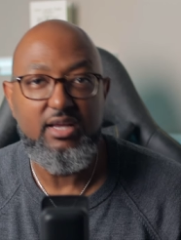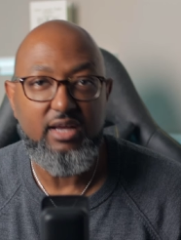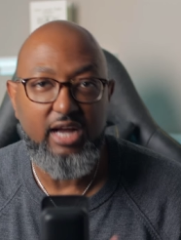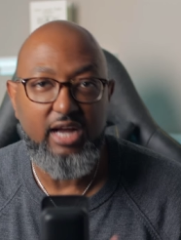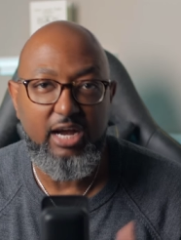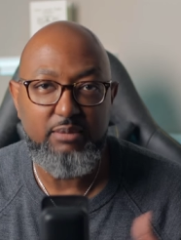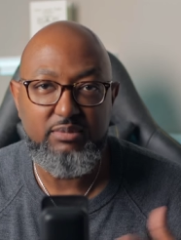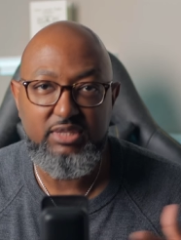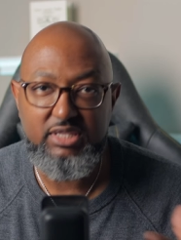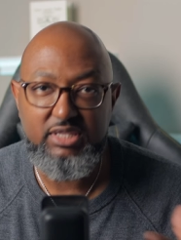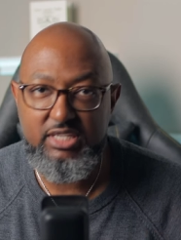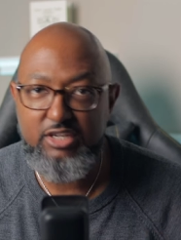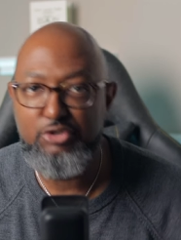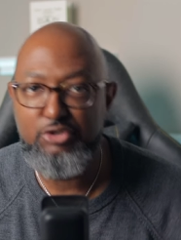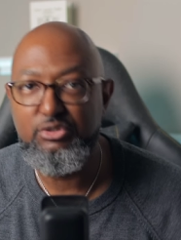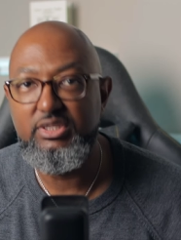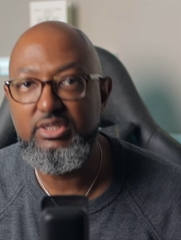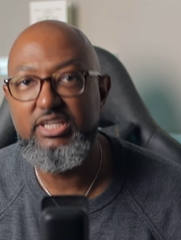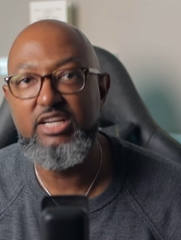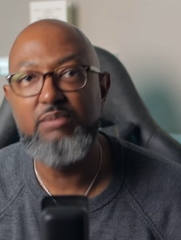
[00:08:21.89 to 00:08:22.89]
I'm
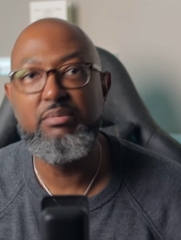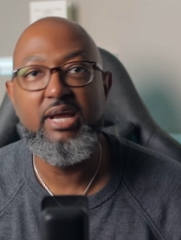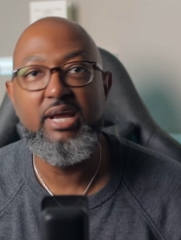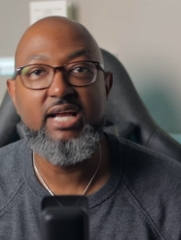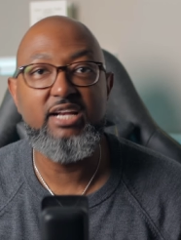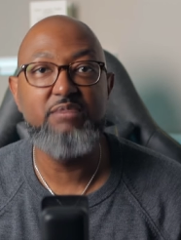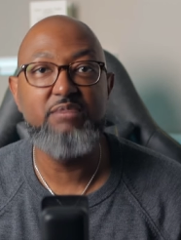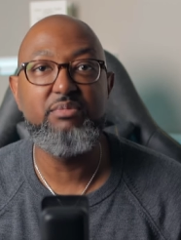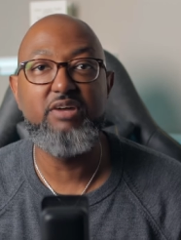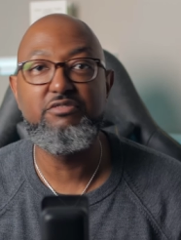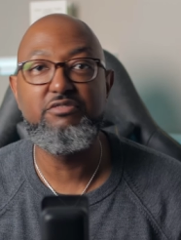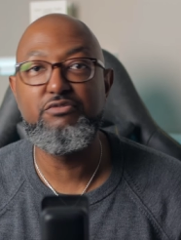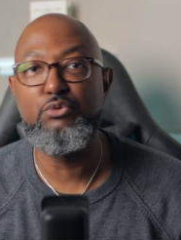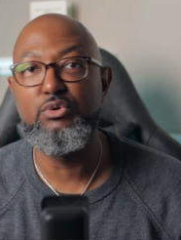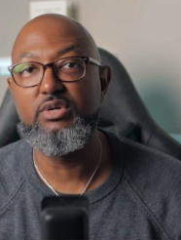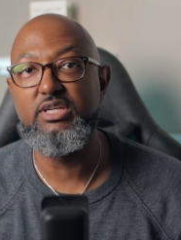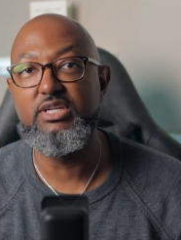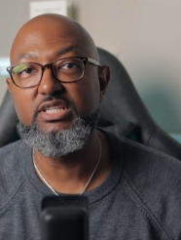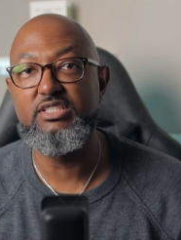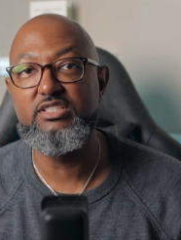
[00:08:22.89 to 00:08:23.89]
literally a man in my
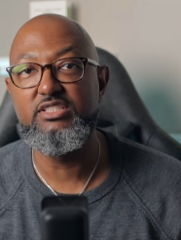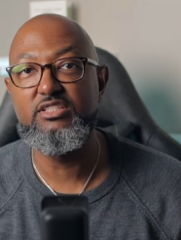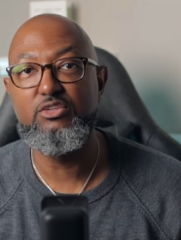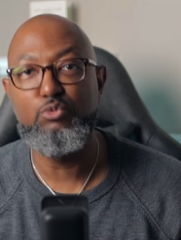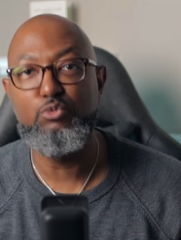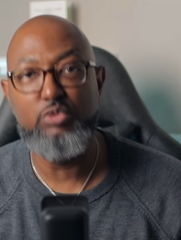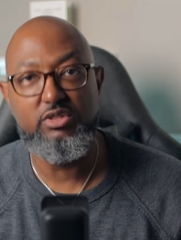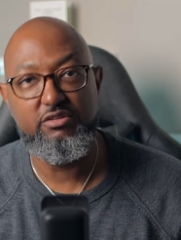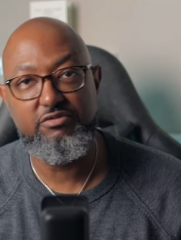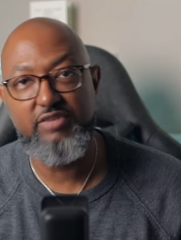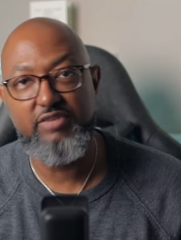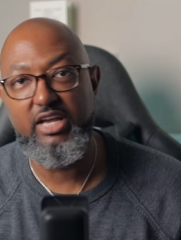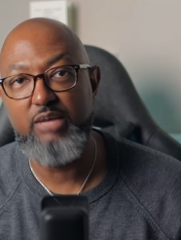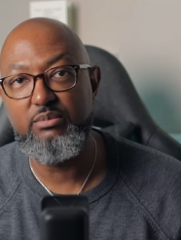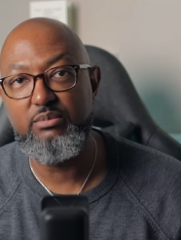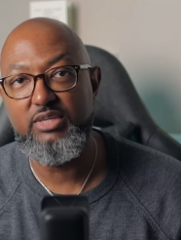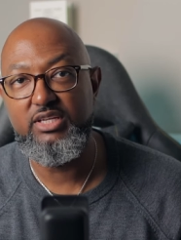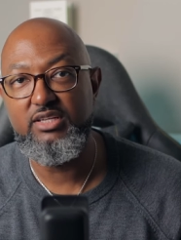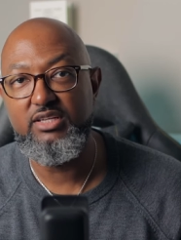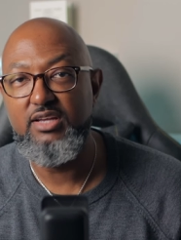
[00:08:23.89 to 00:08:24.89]
forties, with a
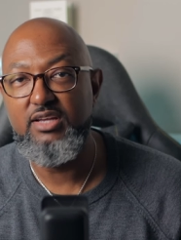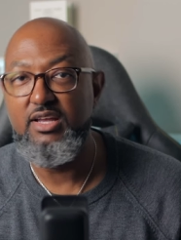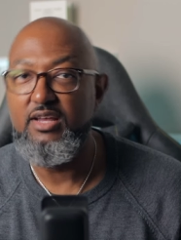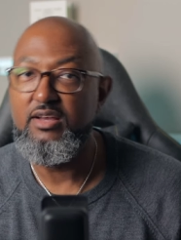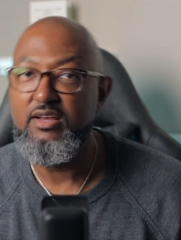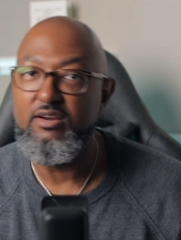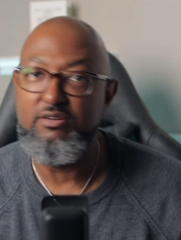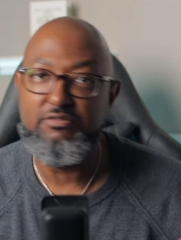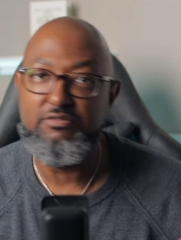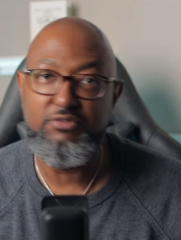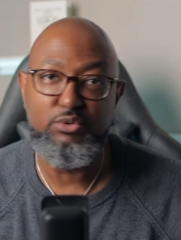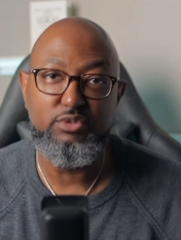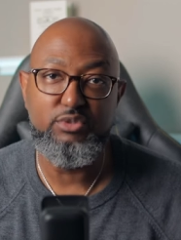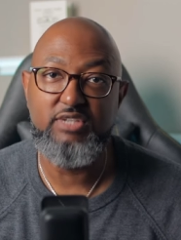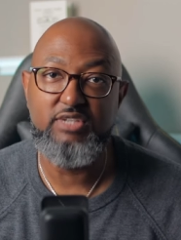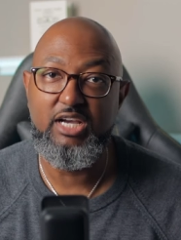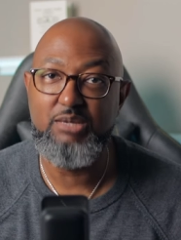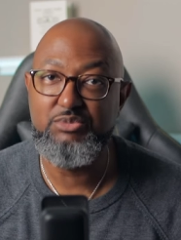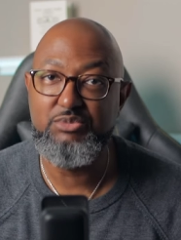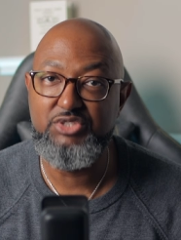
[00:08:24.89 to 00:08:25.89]
family, a
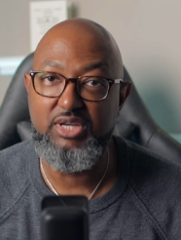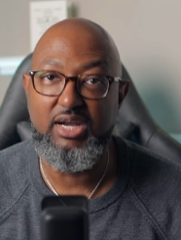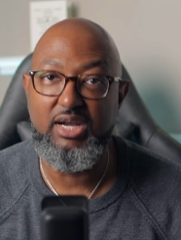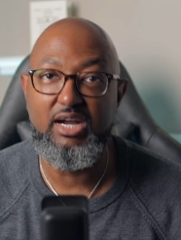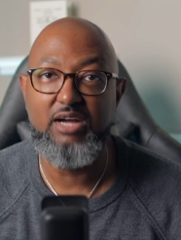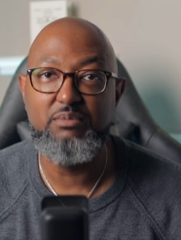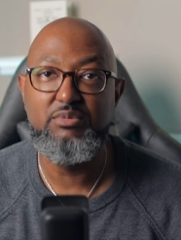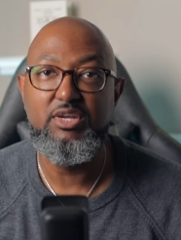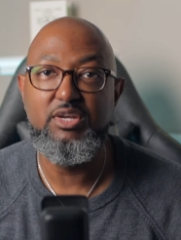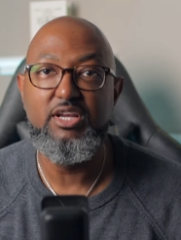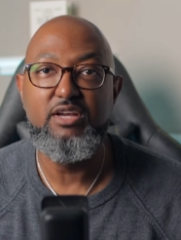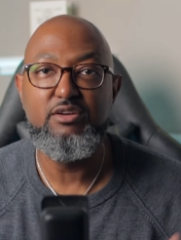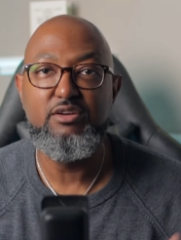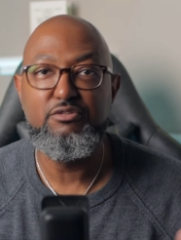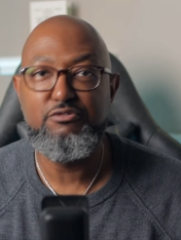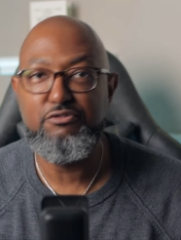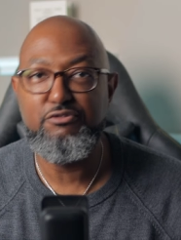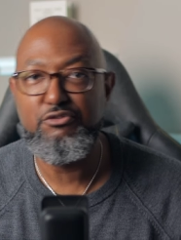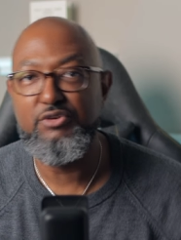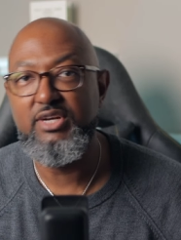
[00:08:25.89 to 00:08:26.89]
full-time job,
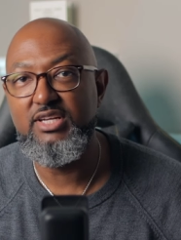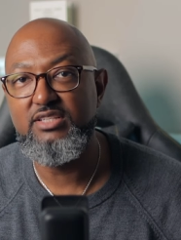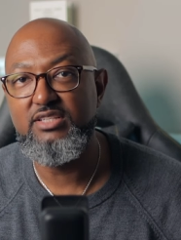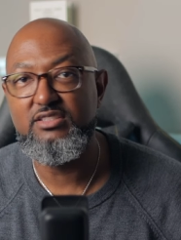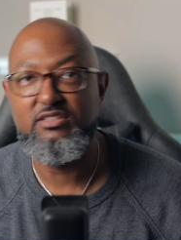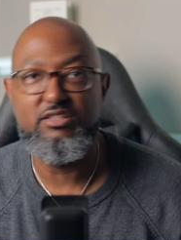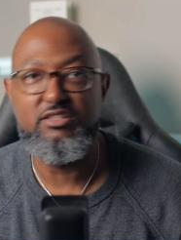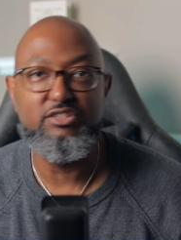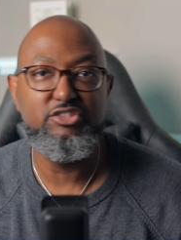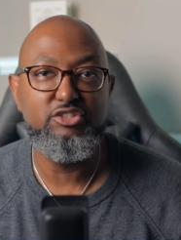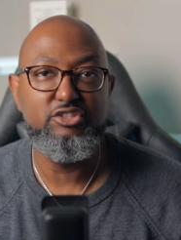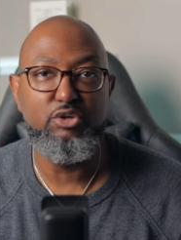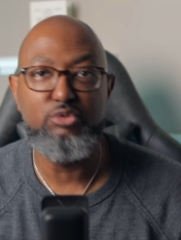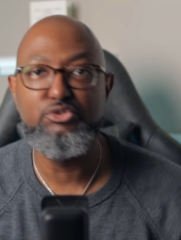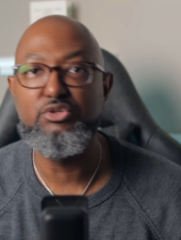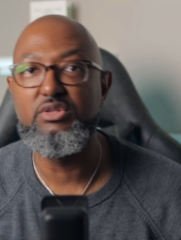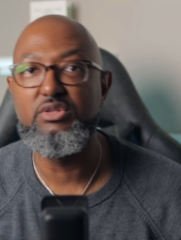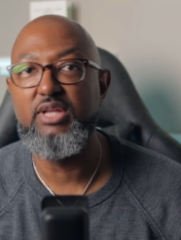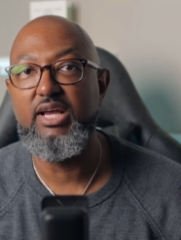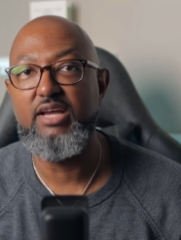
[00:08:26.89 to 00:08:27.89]
friends, a
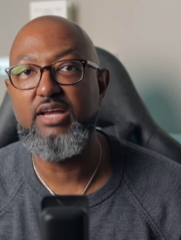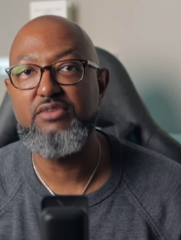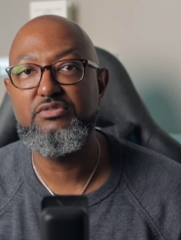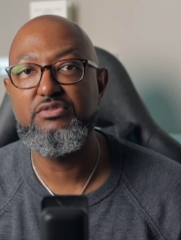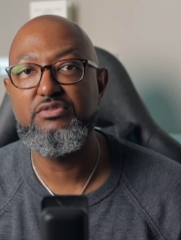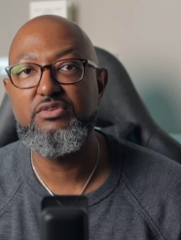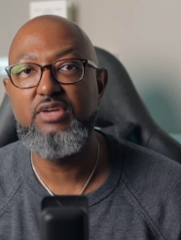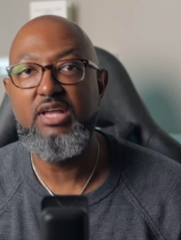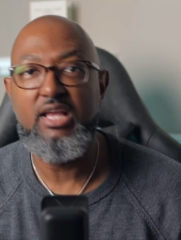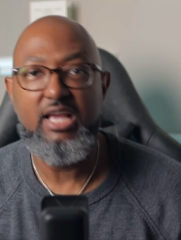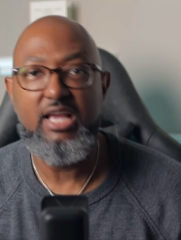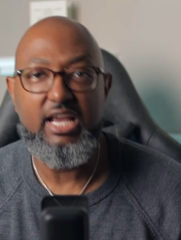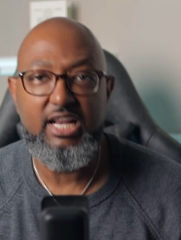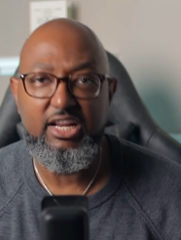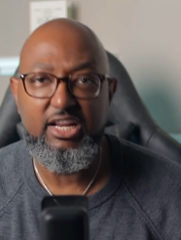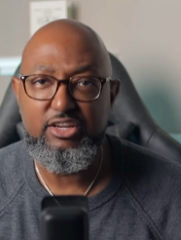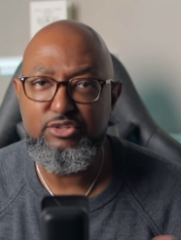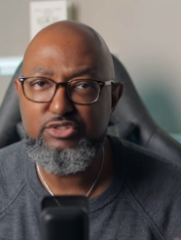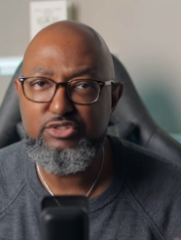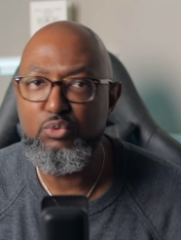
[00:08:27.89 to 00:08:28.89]
social life, and I
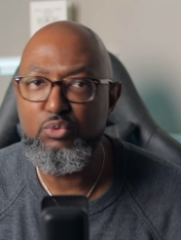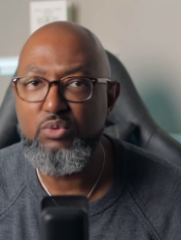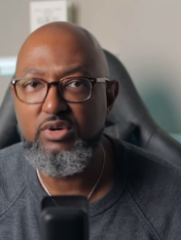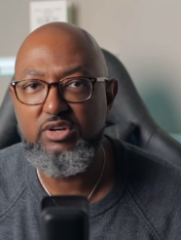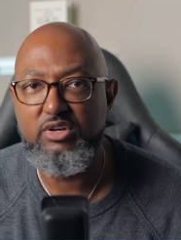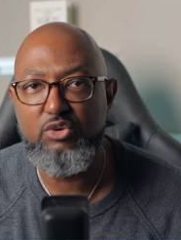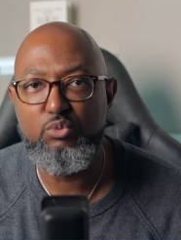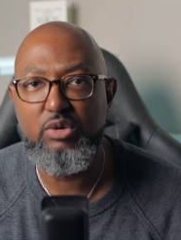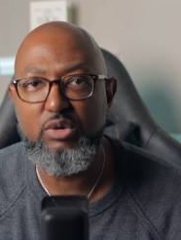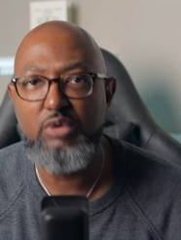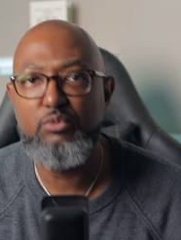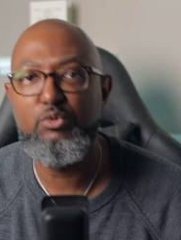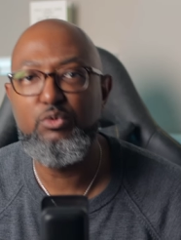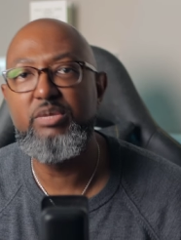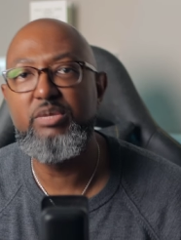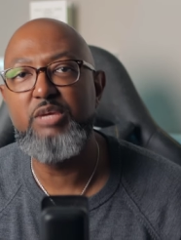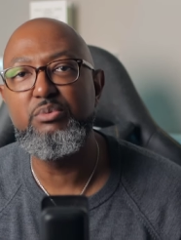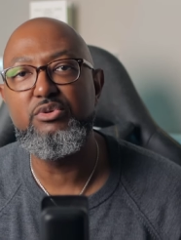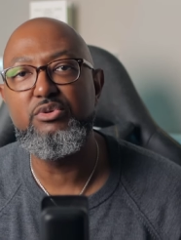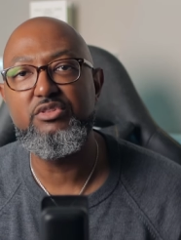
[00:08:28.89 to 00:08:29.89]
used to wonder what will
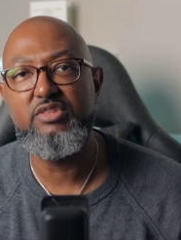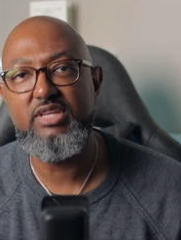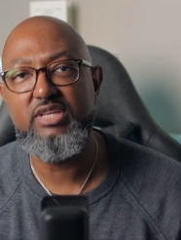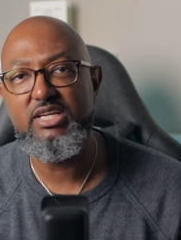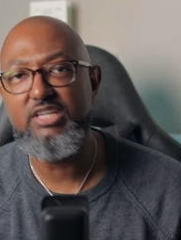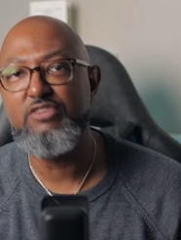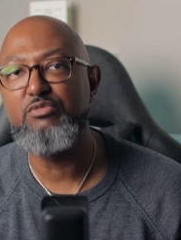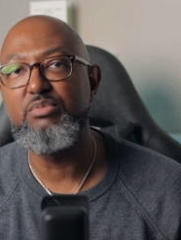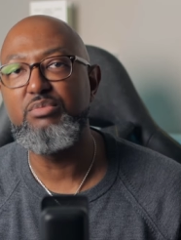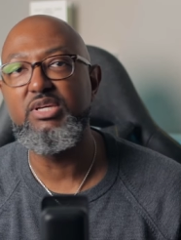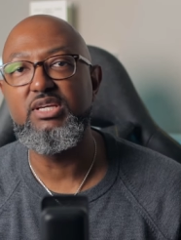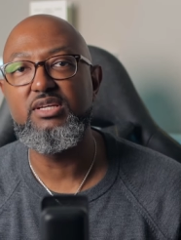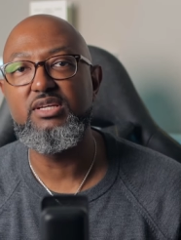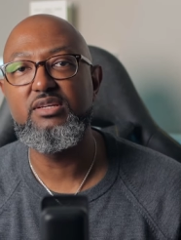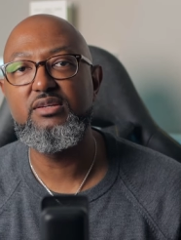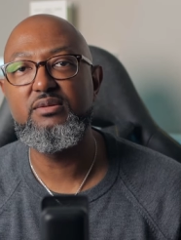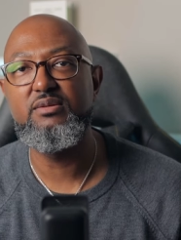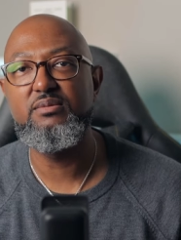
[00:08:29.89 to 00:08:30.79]
people think of me